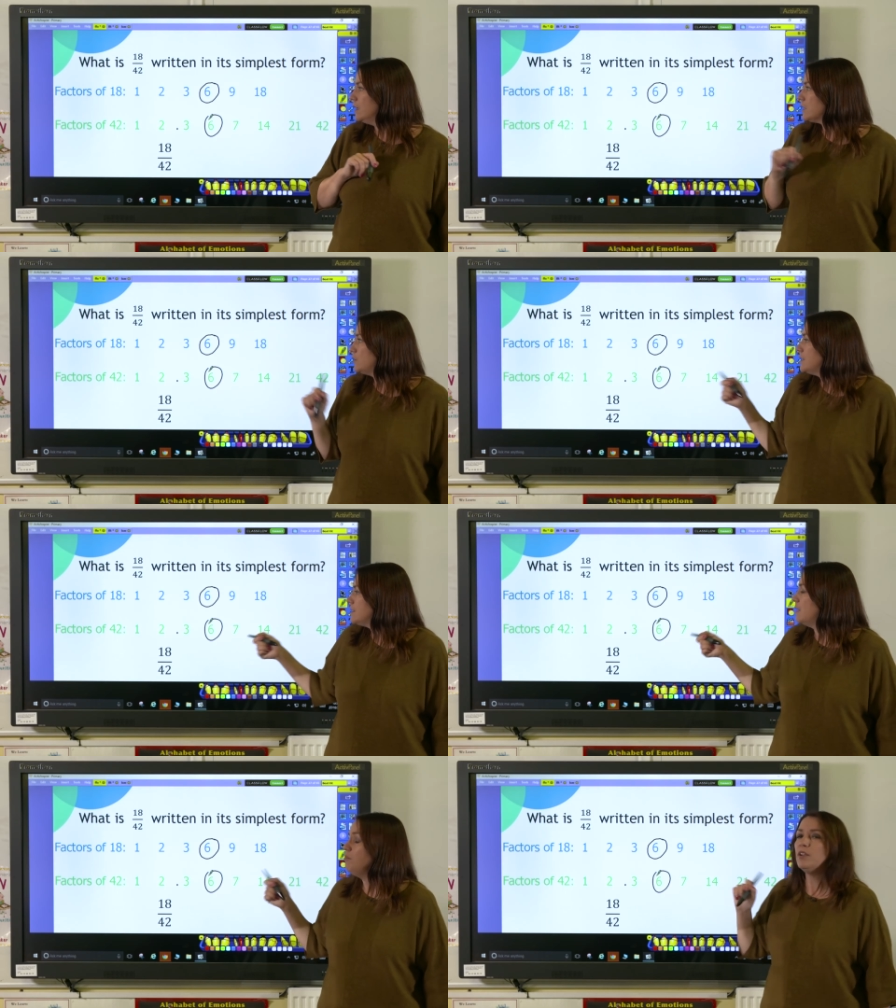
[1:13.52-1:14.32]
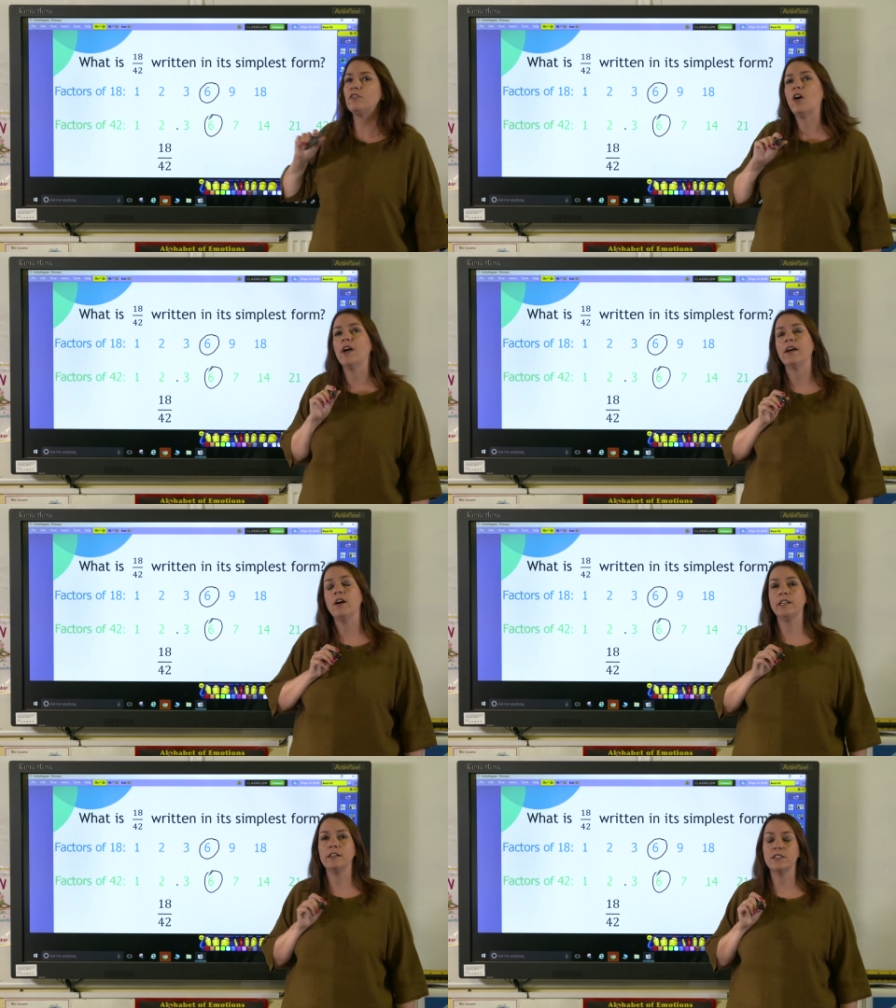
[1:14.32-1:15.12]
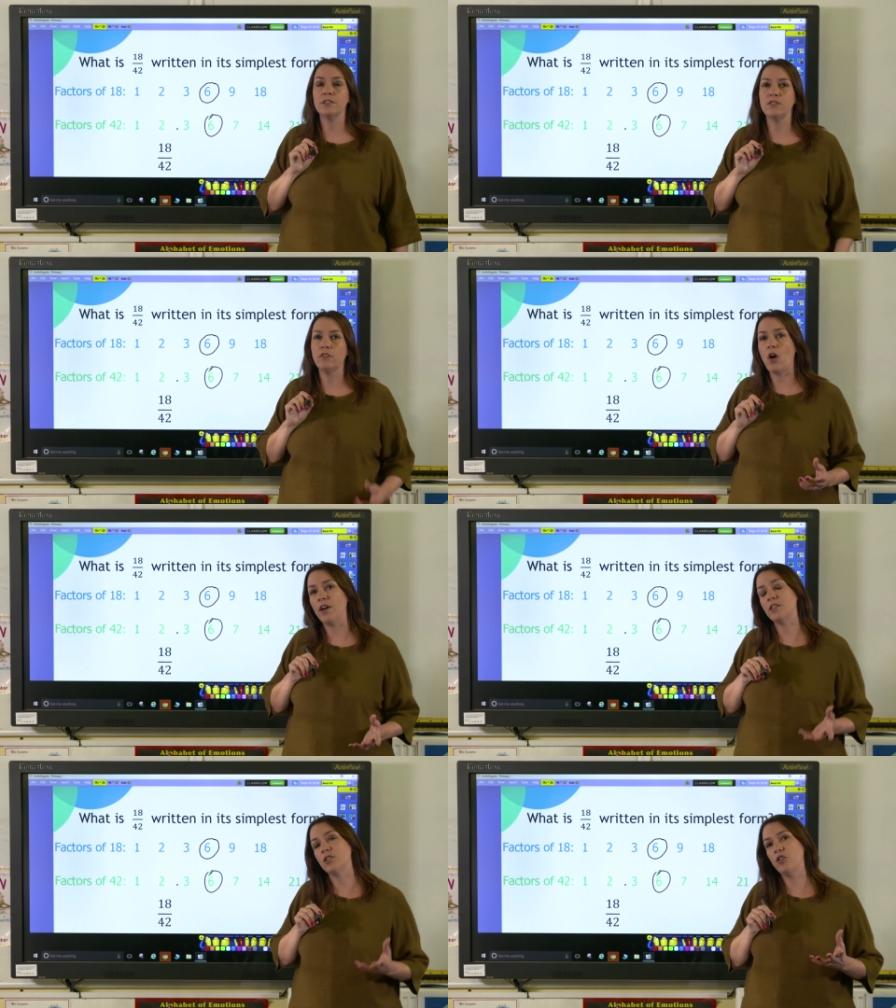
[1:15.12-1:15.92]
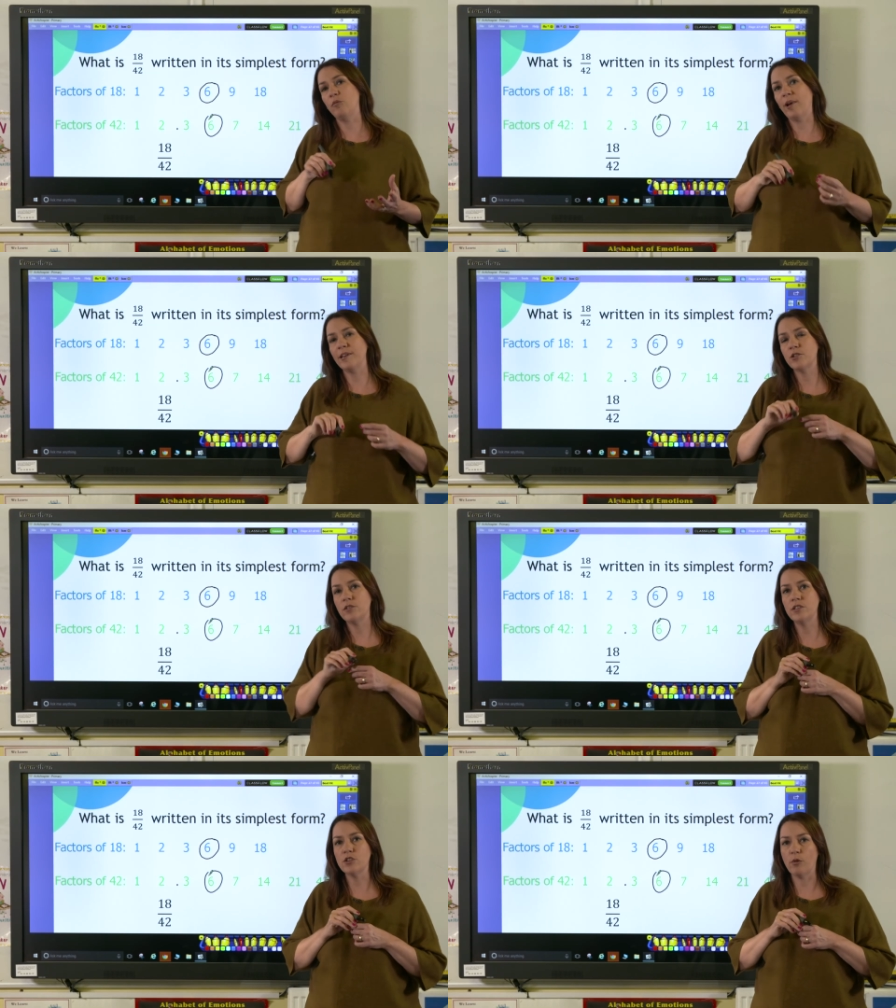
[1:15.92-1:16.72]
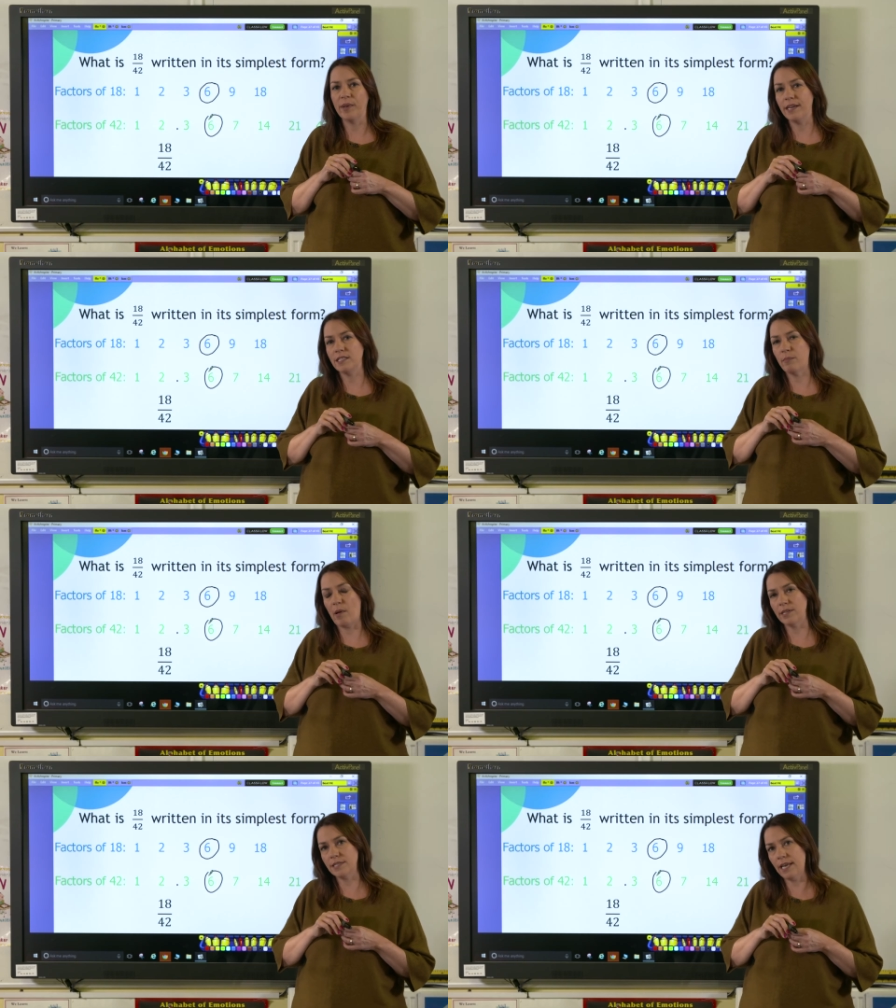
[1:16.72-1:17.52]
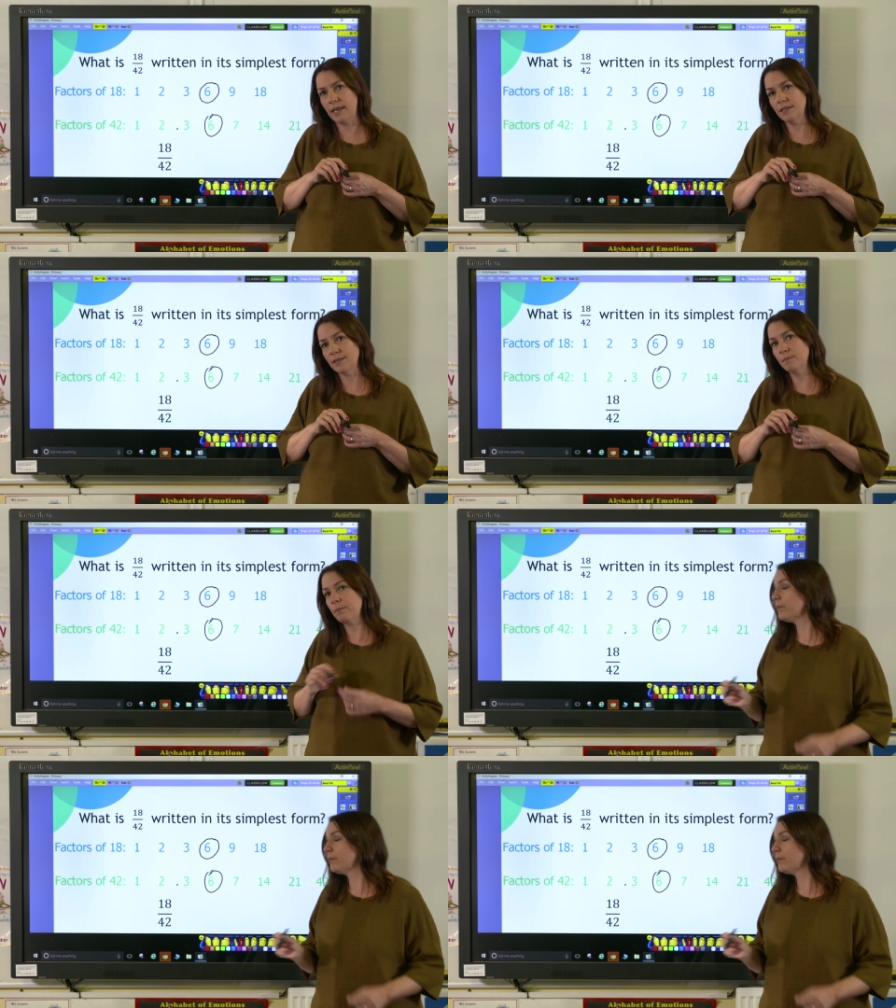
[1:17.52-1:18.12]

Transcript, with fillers: So to simplify, I need to divide the numerator and the denominator by 6.